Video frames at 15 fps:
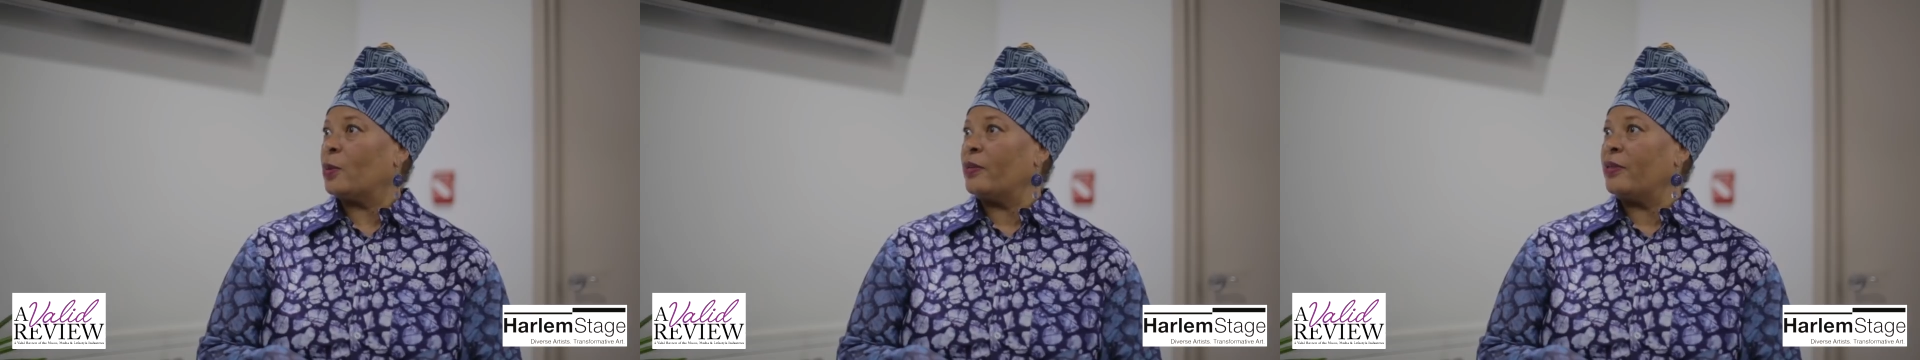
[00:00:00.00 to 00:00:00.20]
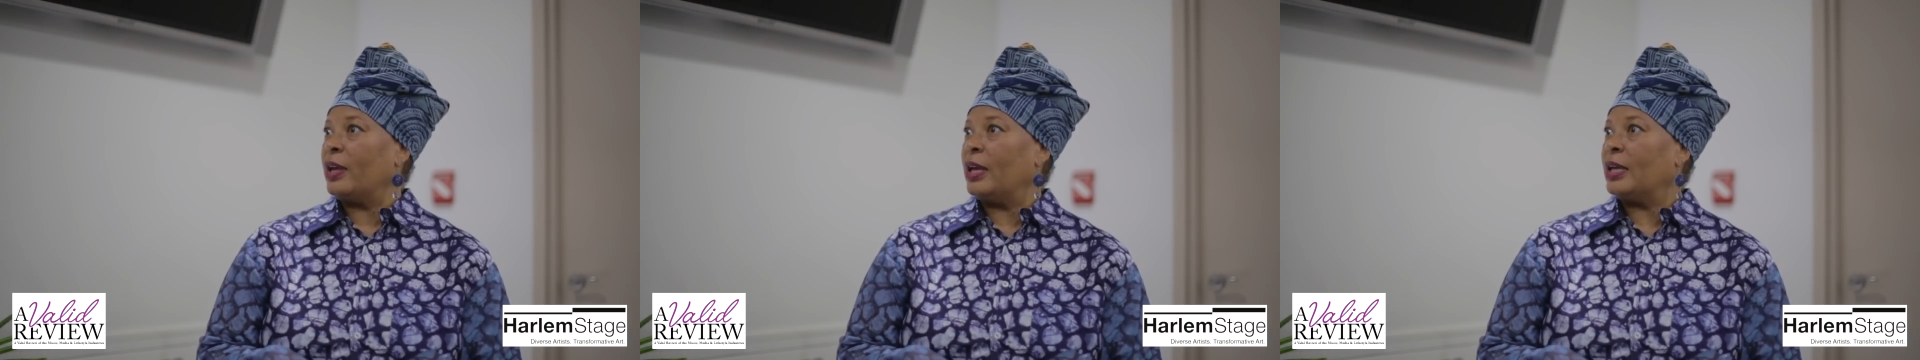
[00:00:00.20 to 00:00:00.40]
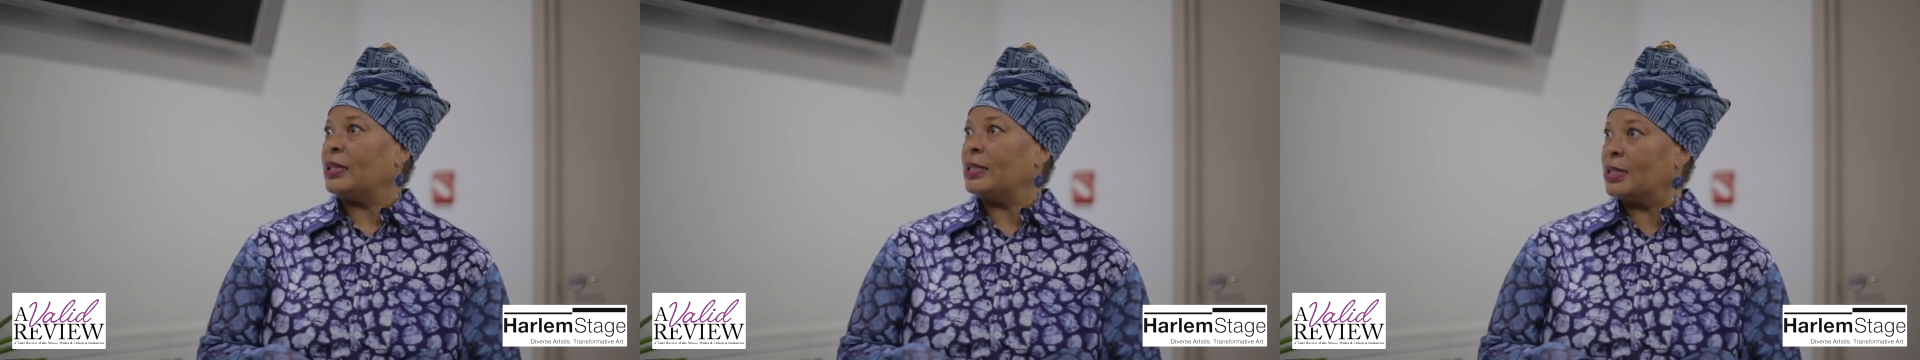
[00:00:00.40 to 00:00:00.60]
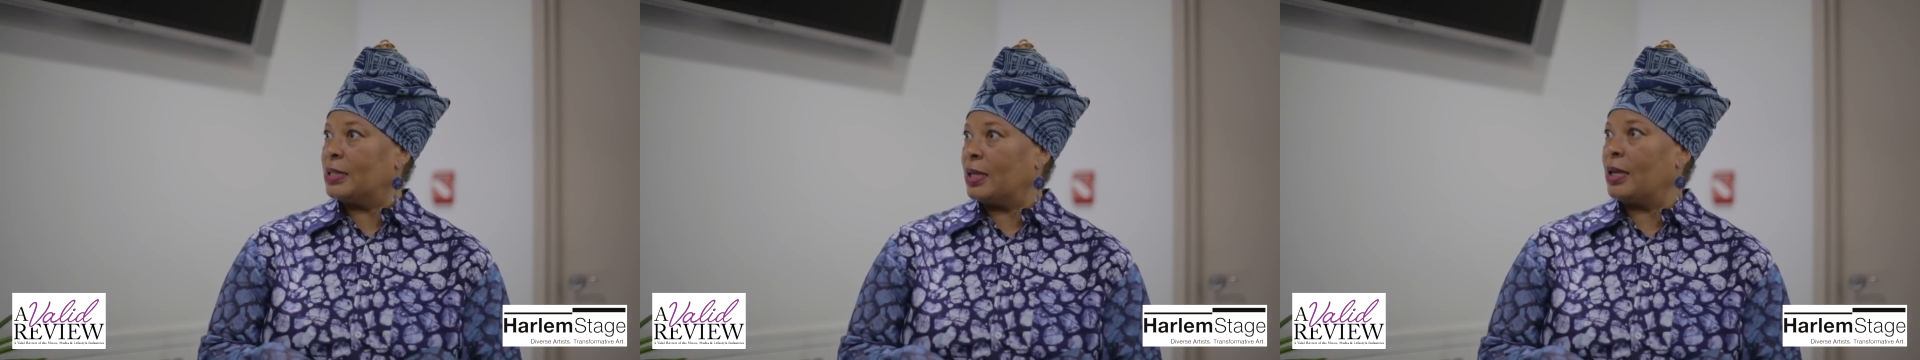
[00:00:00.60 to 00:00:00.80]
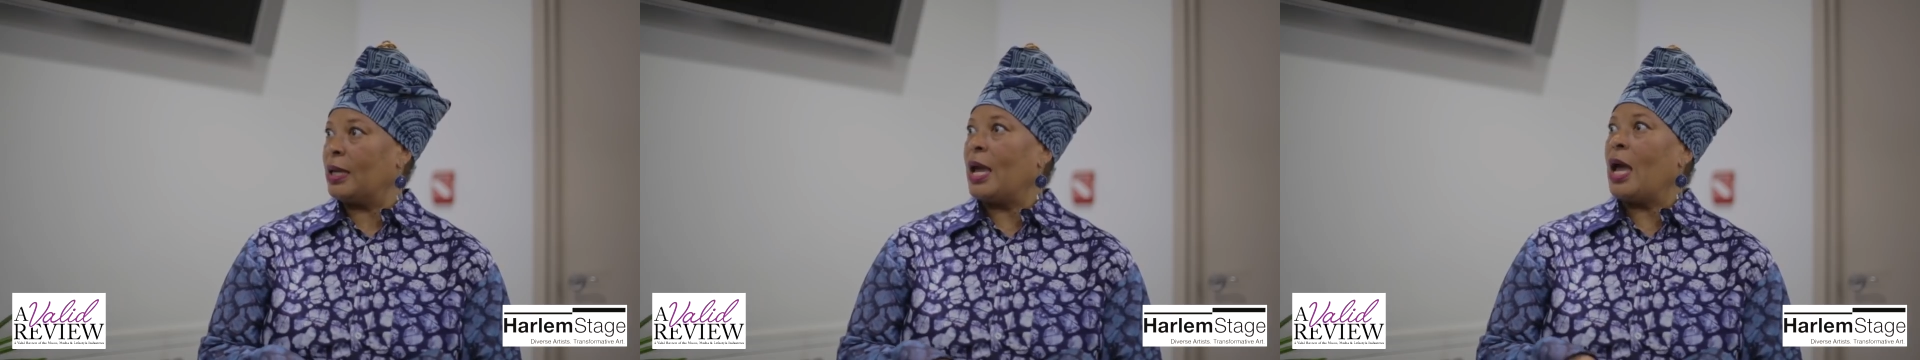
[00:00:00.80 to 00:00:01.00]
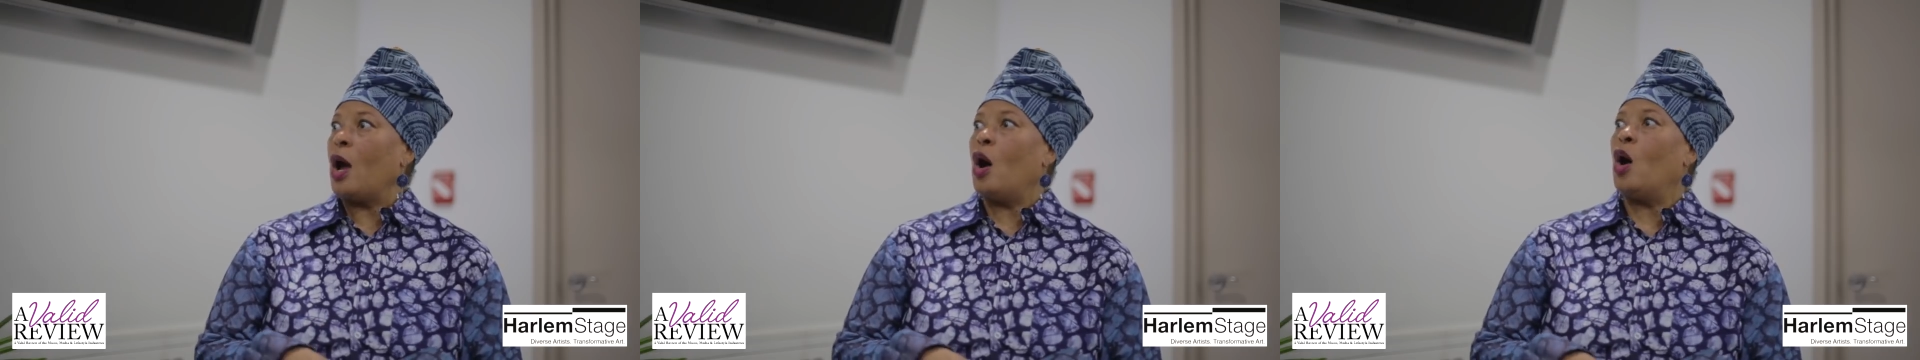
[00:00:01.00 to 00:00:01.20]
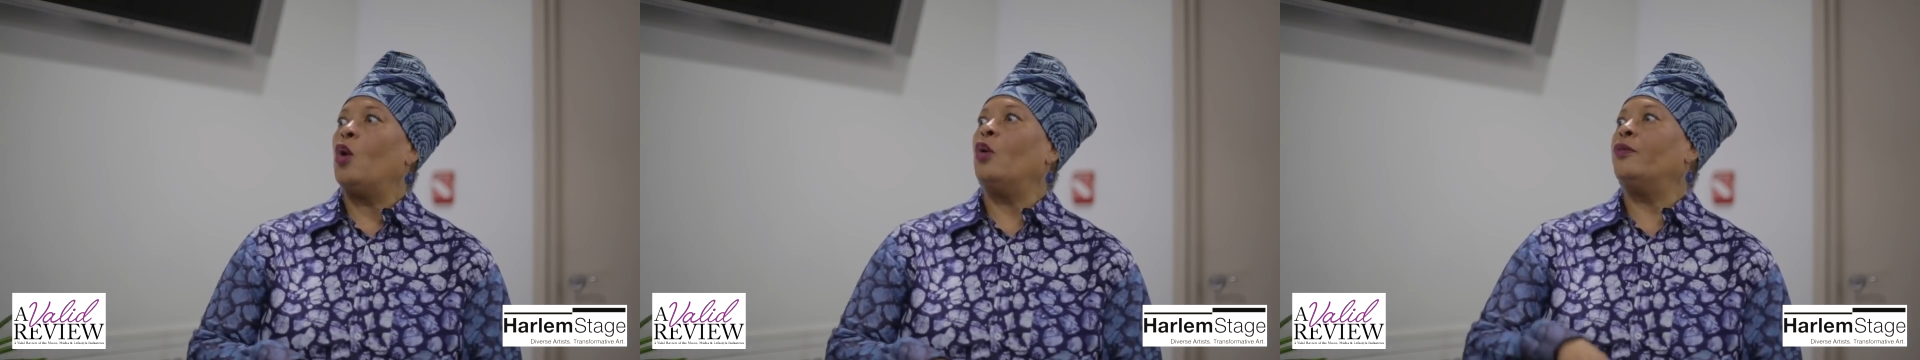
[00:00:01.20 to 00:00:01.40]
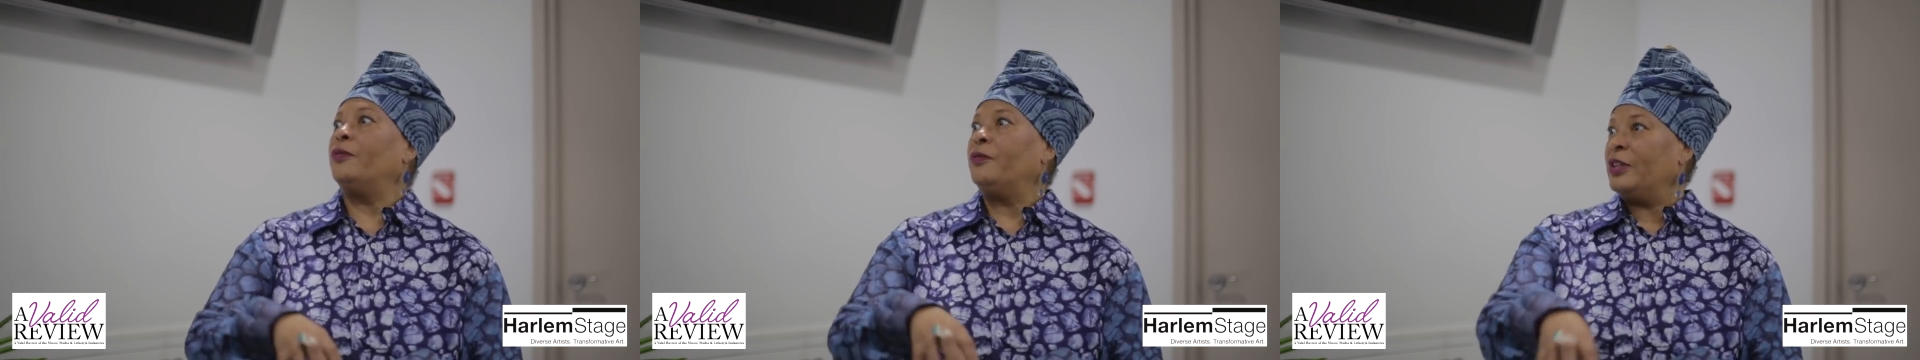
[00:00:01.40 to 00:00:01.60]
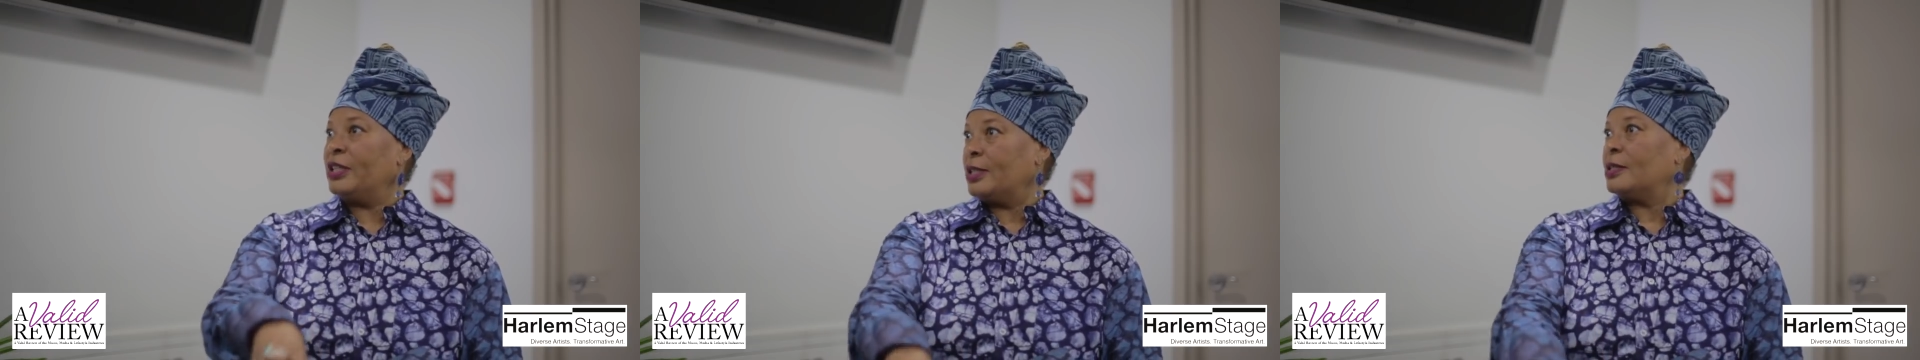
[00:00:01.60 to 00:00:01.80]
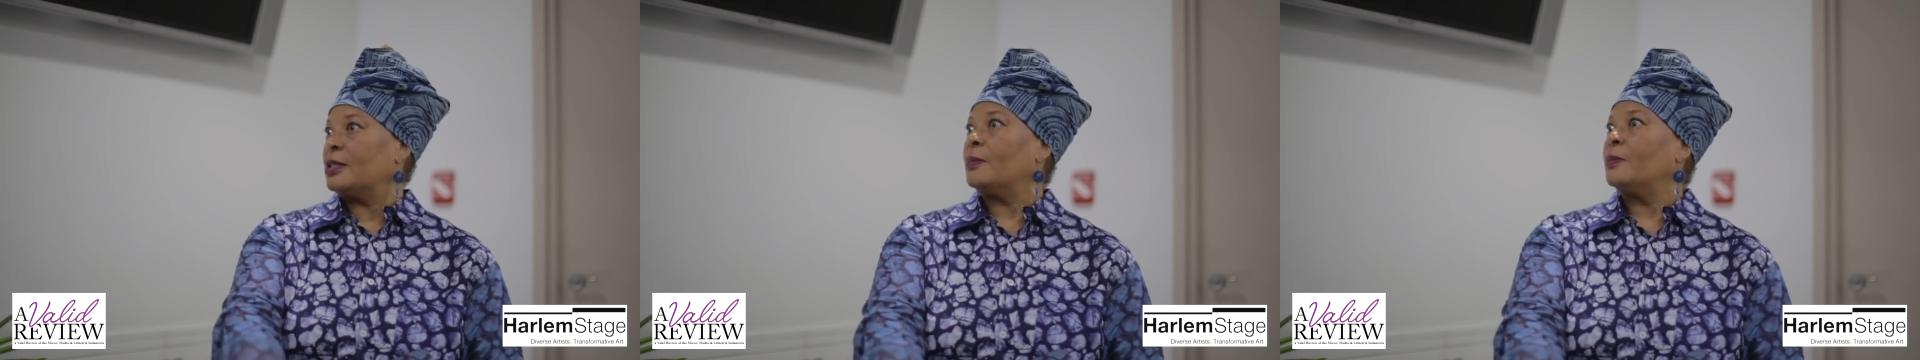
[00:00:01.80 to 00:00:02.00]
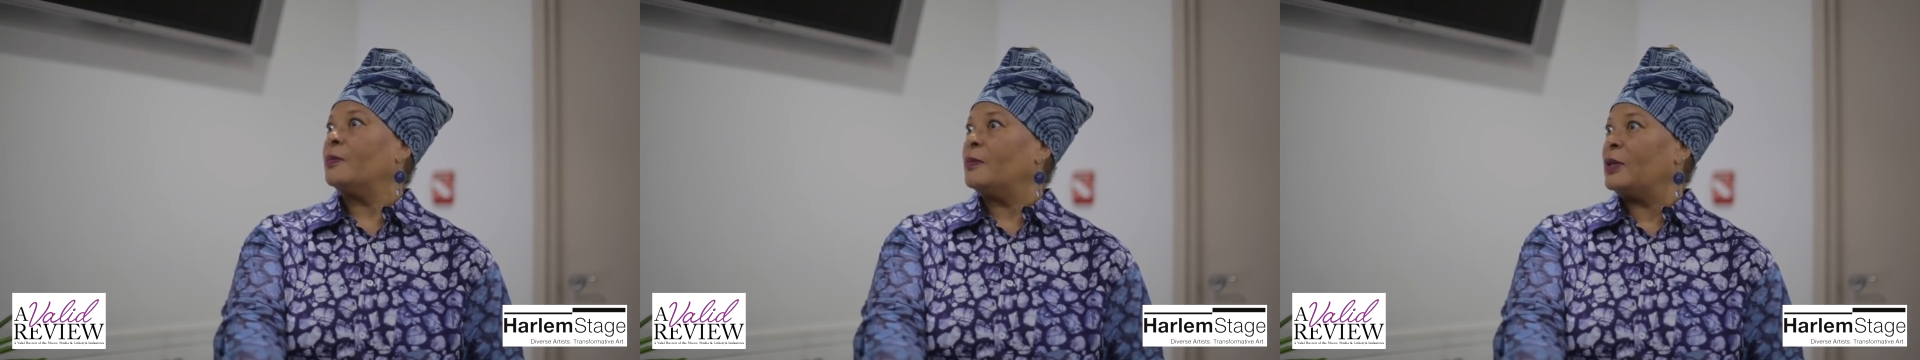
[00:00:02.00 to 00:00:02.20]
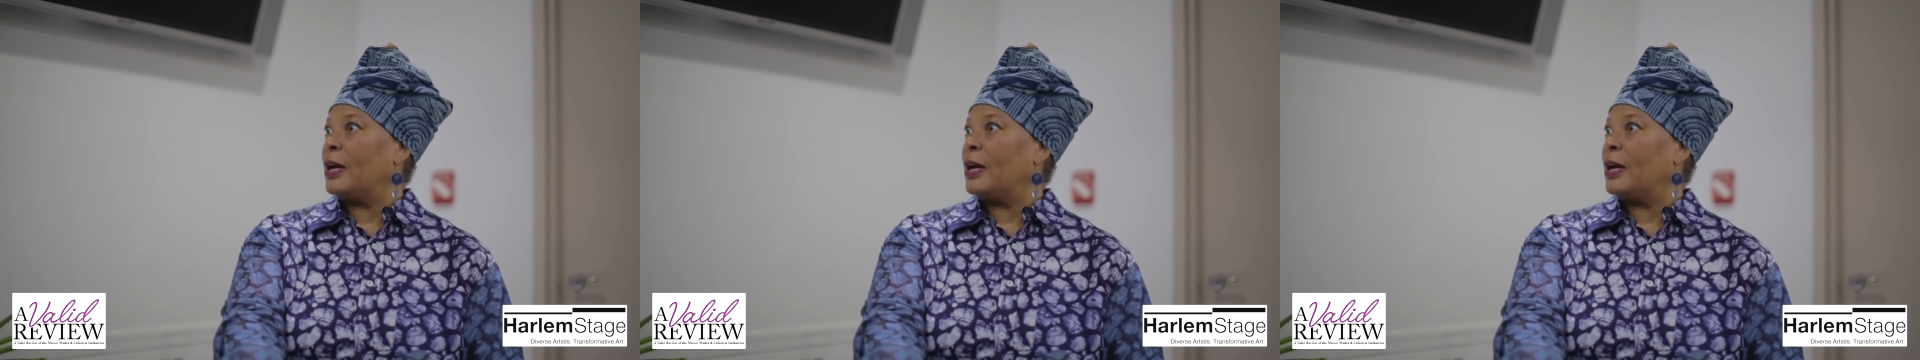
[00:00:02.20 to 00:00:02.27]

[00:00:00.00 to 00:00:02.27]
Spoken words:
where they can see, oh, this is a